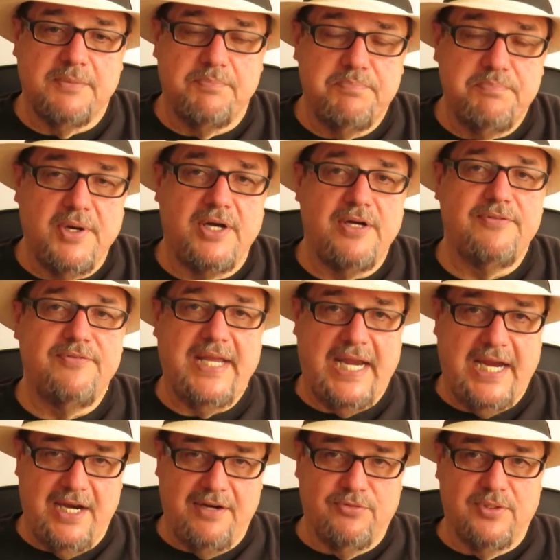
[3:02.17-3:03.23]
above
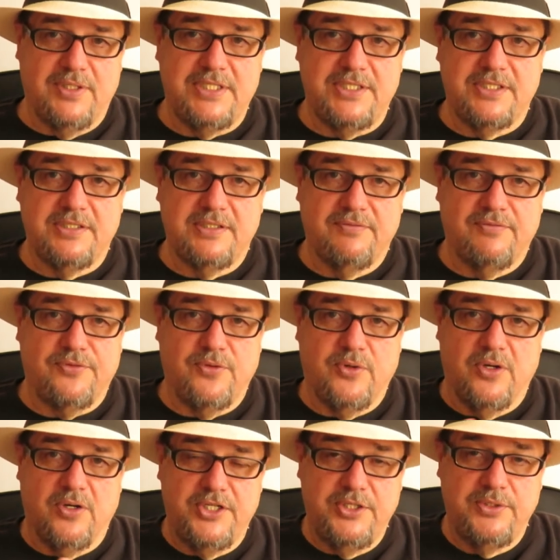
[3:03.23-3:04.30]
average
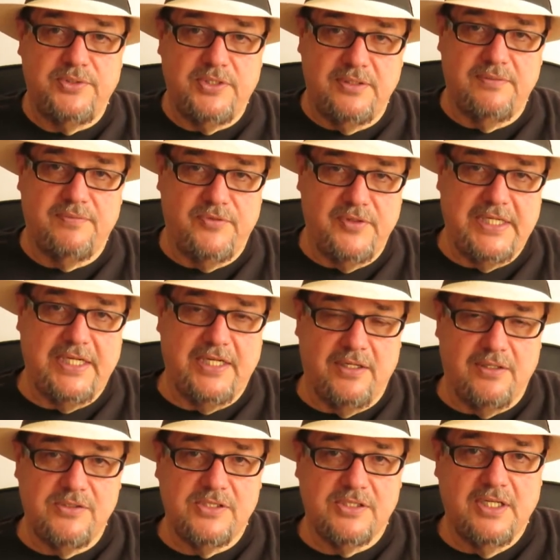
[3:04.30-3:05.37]
for YouTube
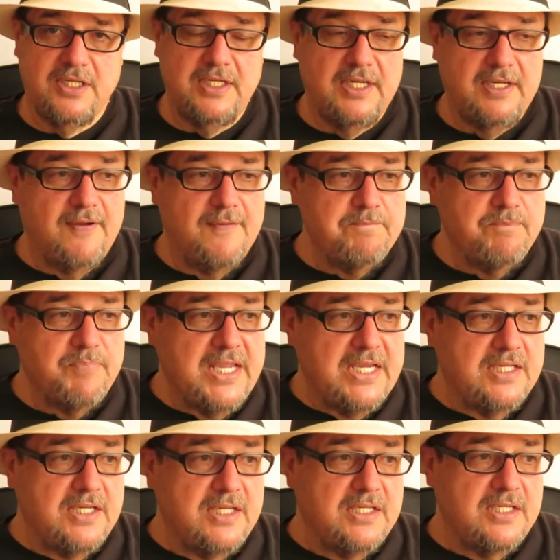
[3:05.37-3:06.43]
videos.
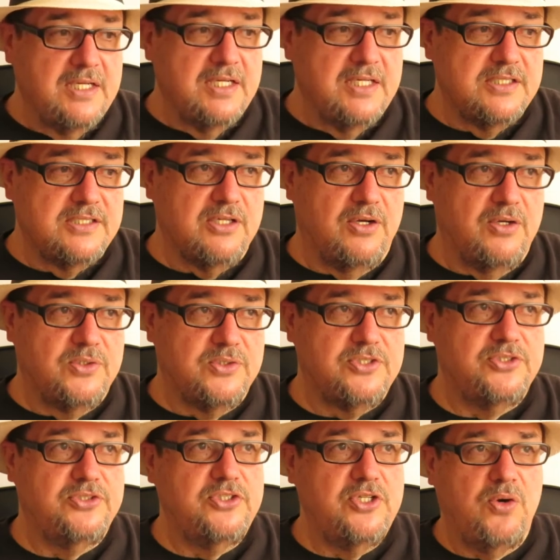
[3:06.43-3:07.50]
So
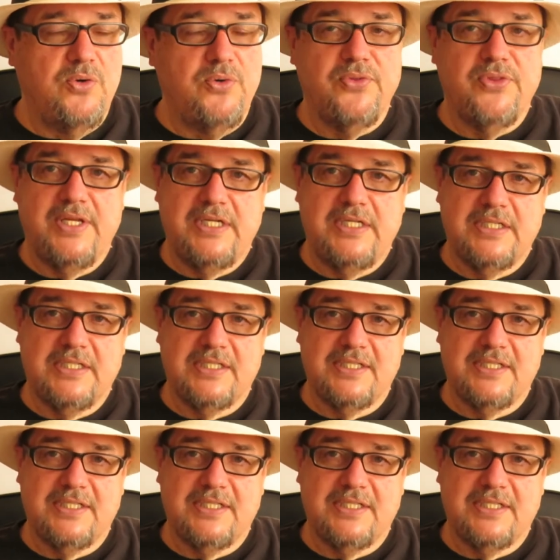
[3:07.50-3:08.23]
to know that